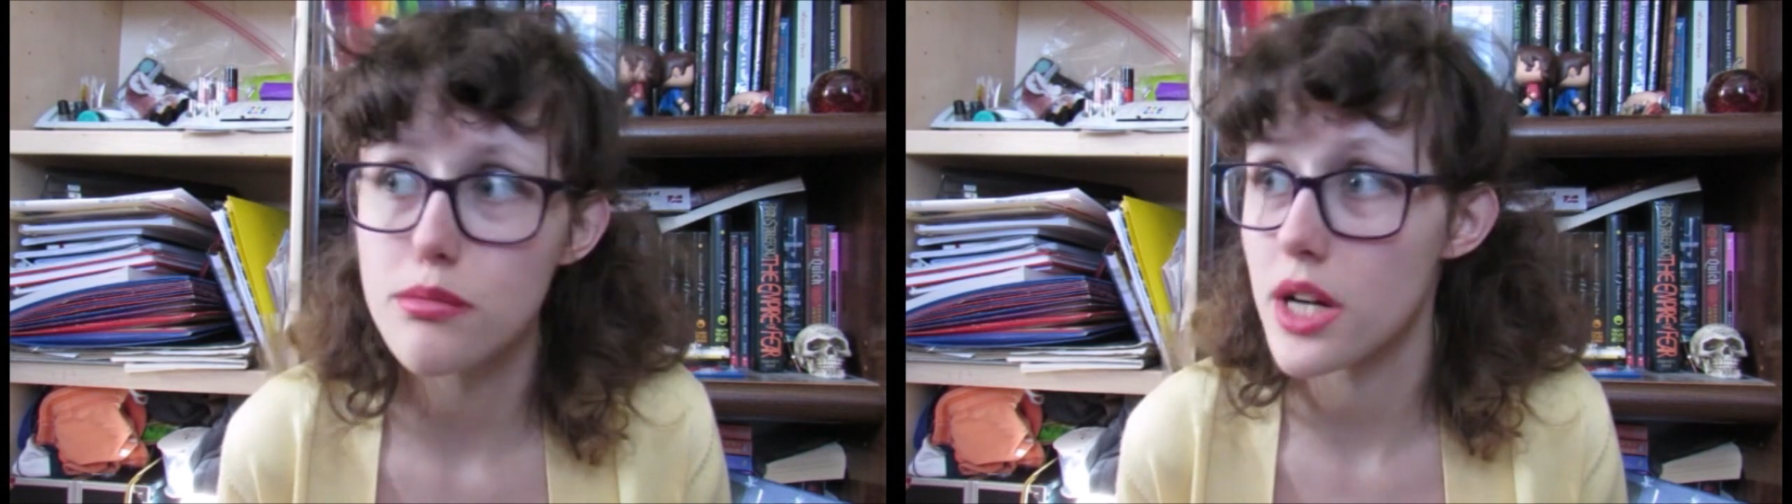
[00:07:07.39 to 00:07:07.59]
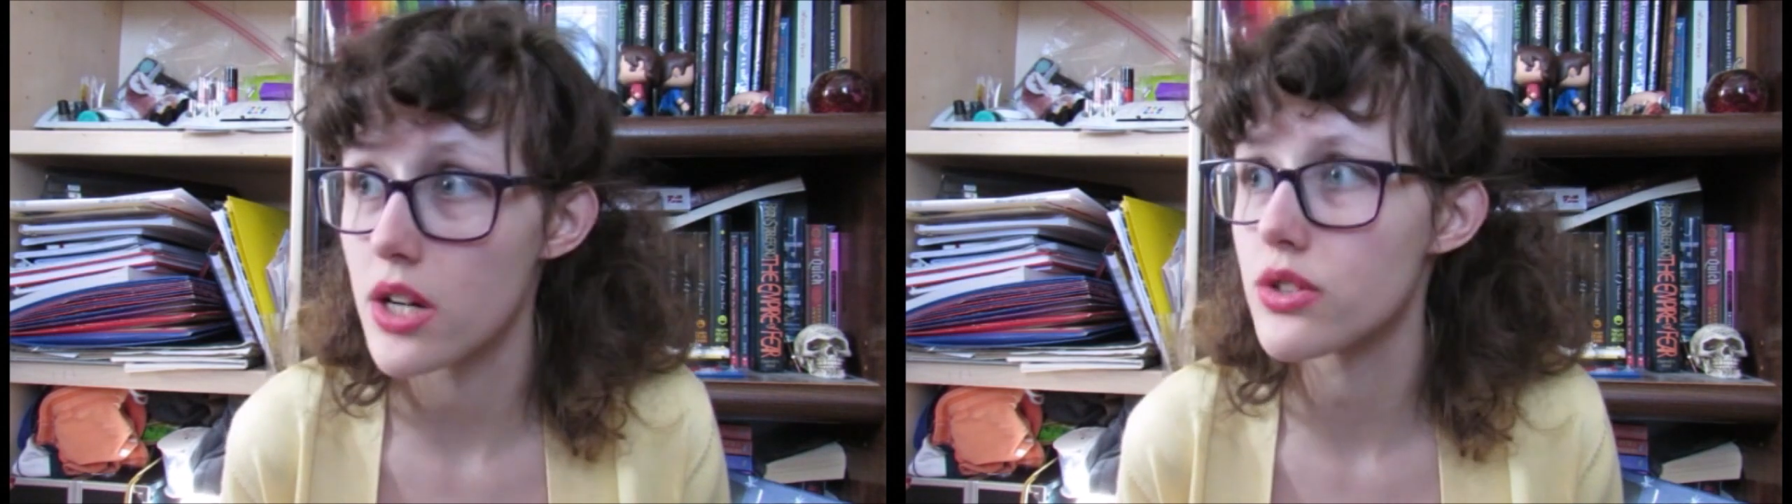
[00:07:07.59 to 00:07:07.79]

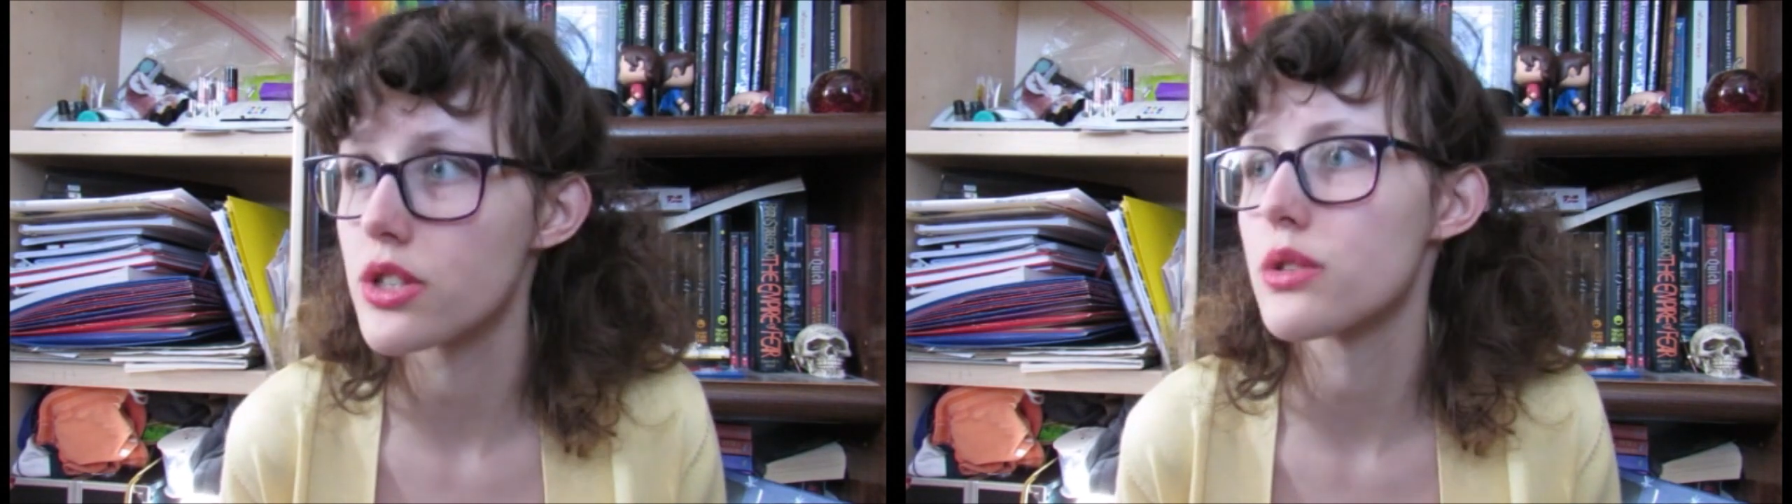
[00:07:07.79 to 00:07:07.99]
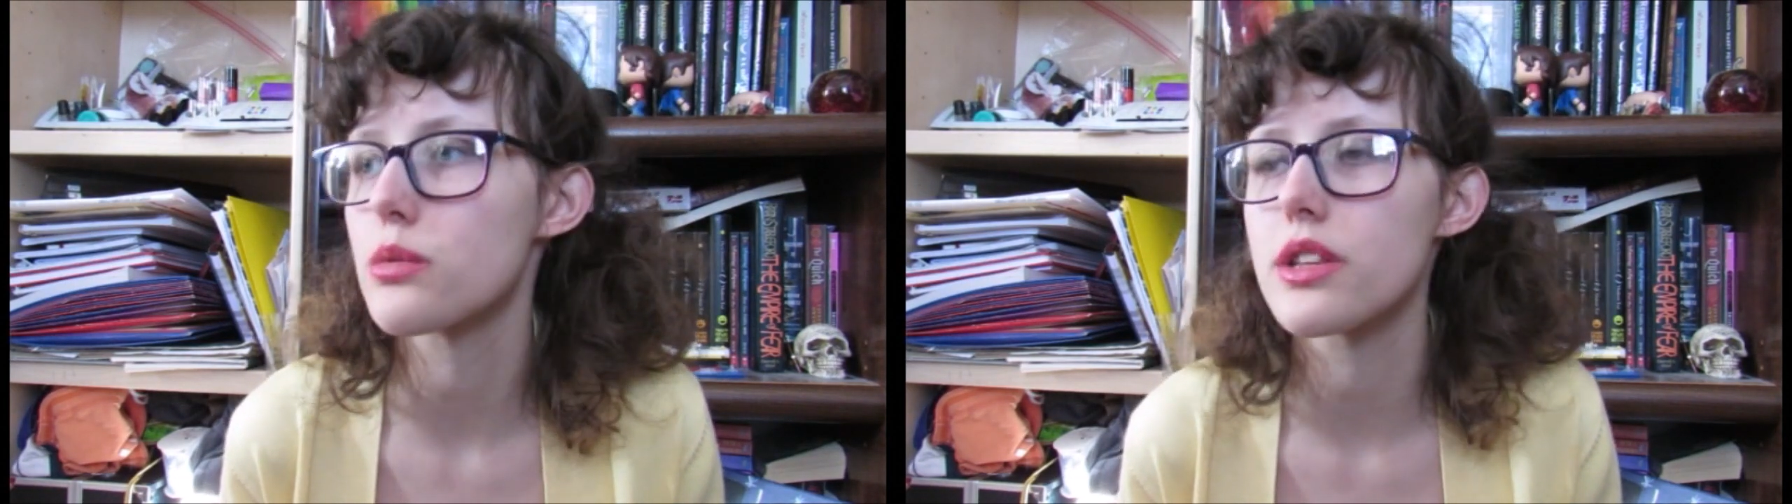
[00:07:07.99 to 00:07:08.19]
bound
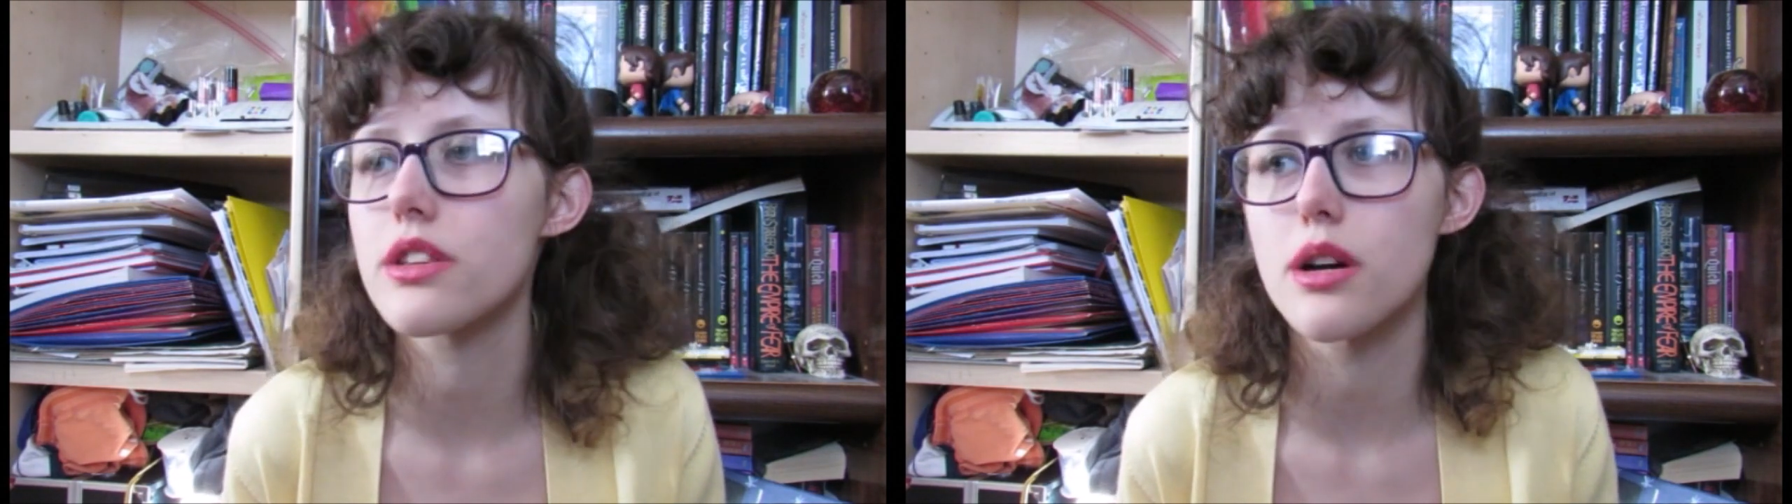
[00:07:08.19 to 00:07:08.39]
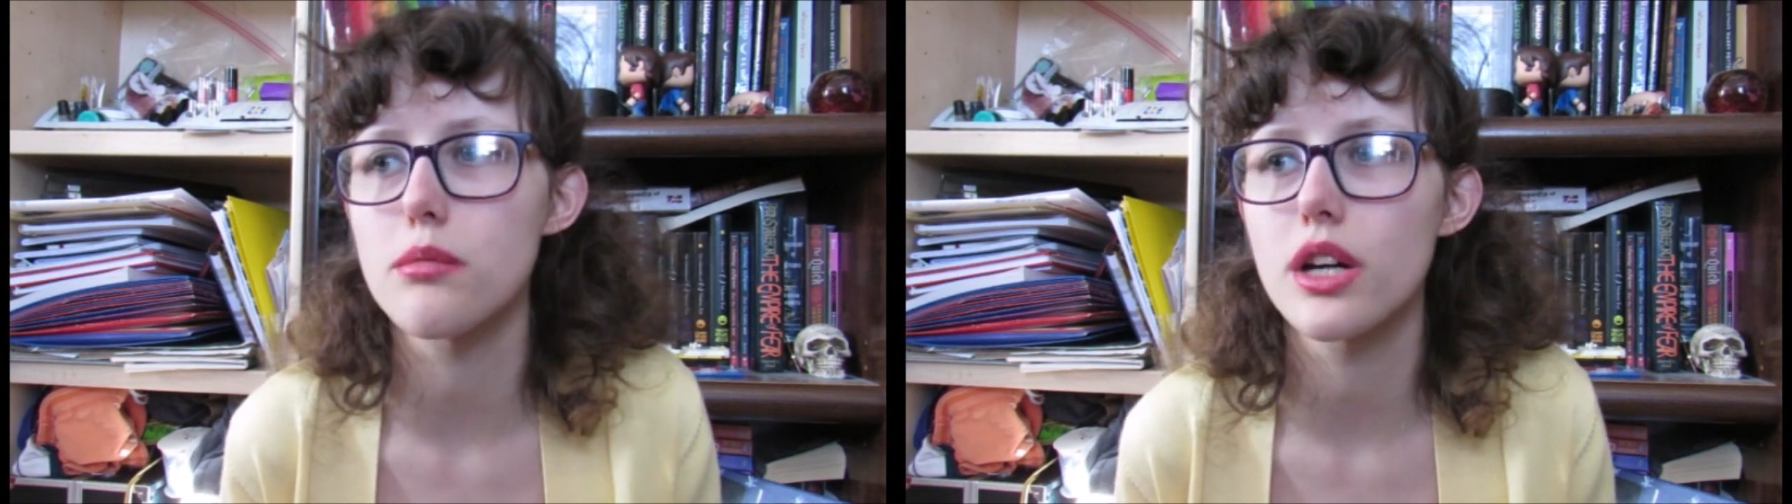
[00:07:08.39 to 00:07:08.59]
her with
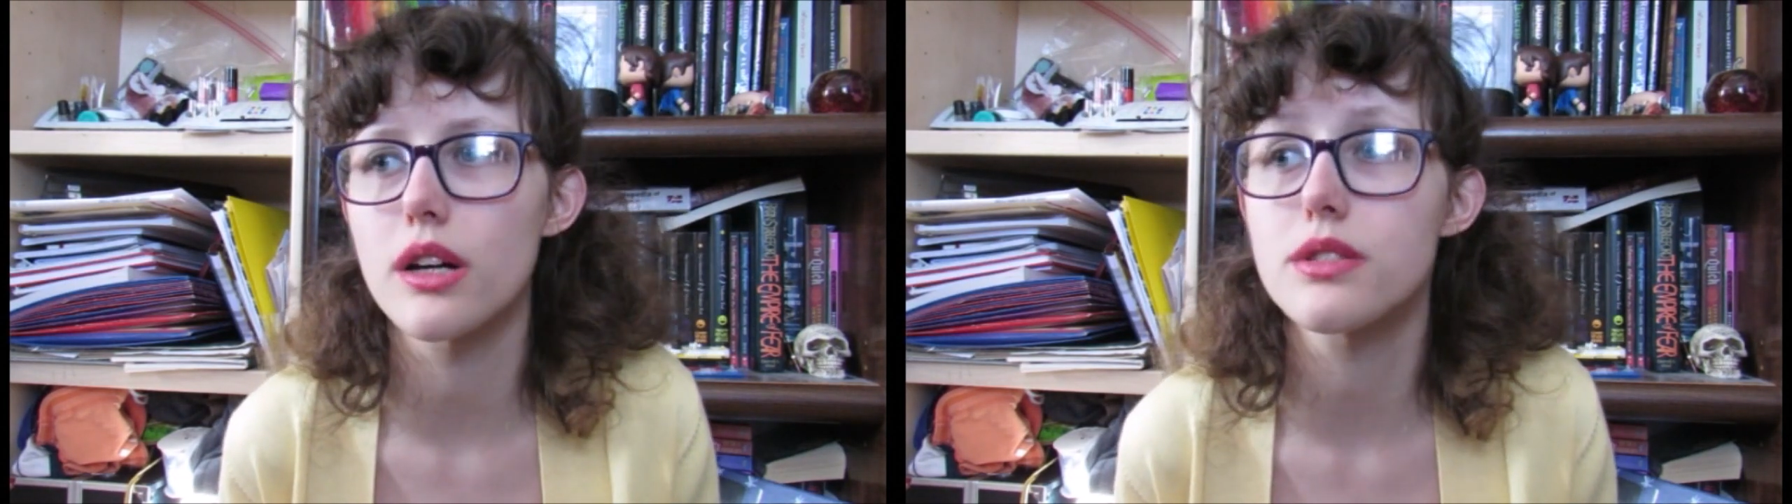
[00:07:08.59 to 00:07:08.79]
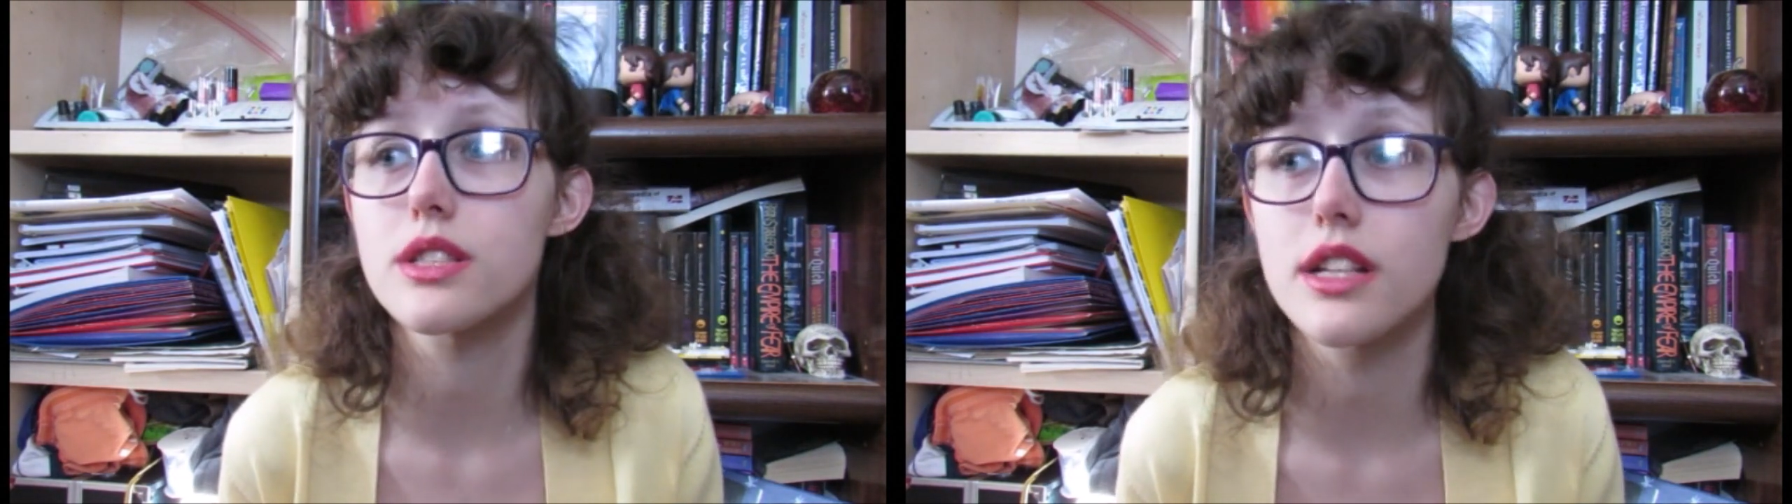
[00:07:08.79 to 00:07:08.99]
thumb cuffs,